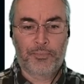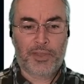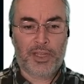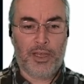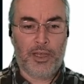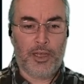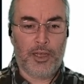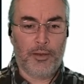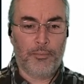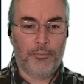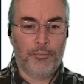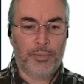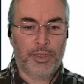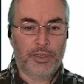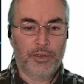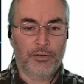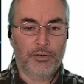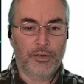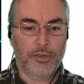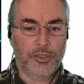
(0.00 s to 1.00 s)
But
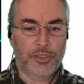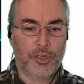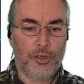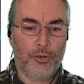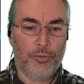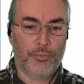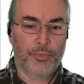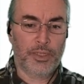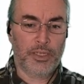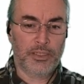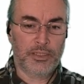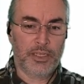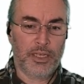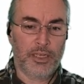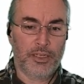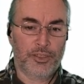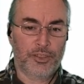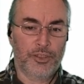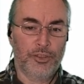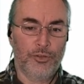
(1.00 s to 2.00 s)
there is hope that
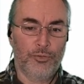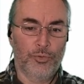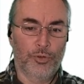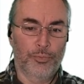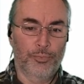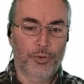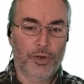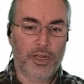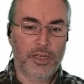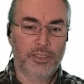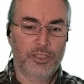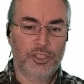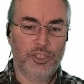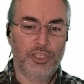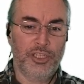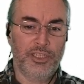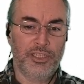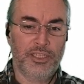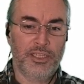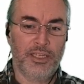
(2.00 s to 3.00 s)
Take-Two will price
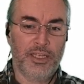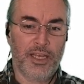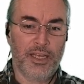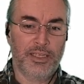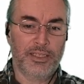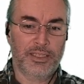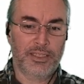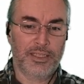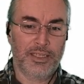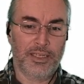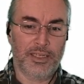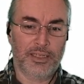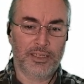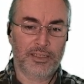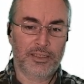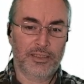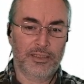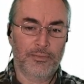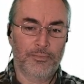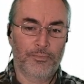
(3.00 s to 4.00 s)
GTA
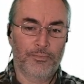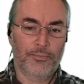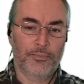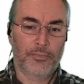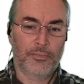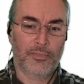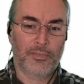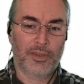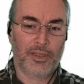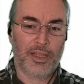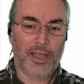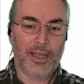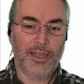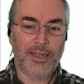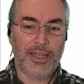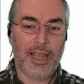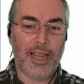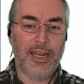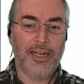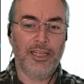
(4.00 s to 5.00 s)
6 at
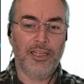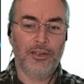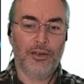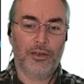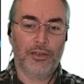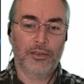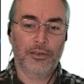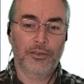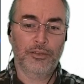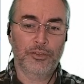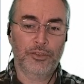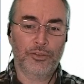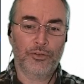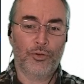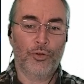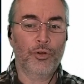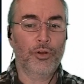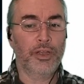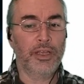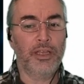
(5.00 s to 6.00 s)
$80
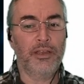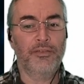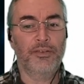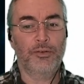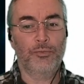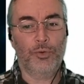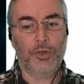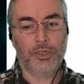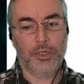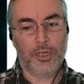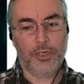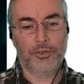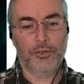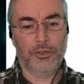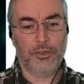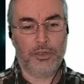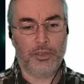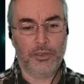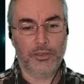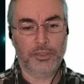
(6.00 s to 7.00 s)
or even
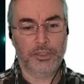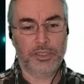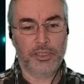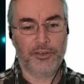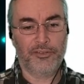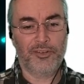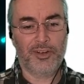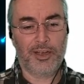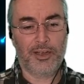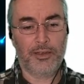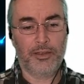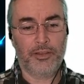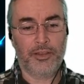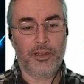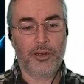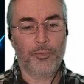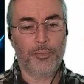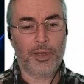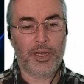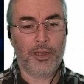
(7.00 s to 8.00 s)
$100,
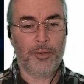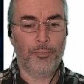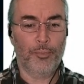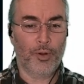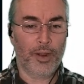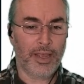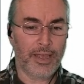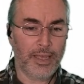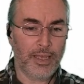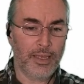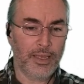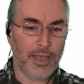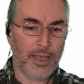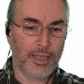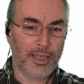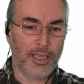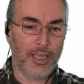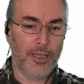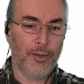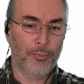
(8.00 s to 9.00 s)
thereby breaking a
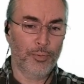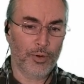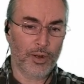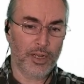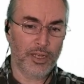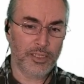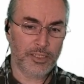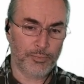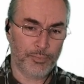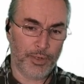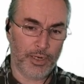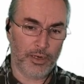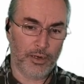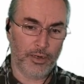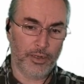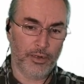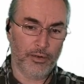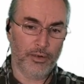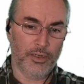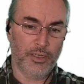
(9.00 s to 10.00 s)
key price
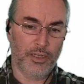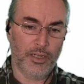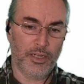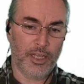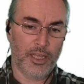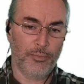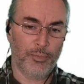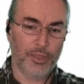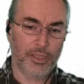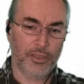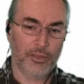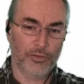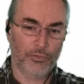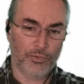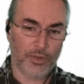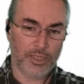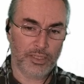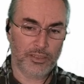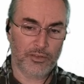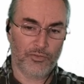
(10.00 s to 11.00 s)
barrier and enabling the
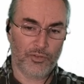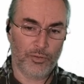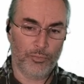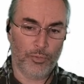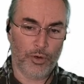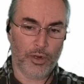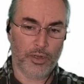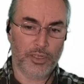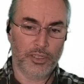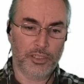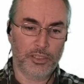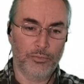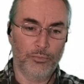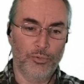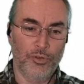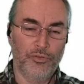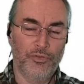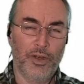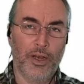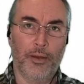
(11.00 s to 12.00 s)
rest of the market to
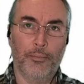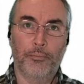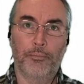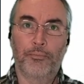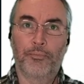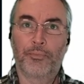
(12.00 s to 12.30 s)
move up.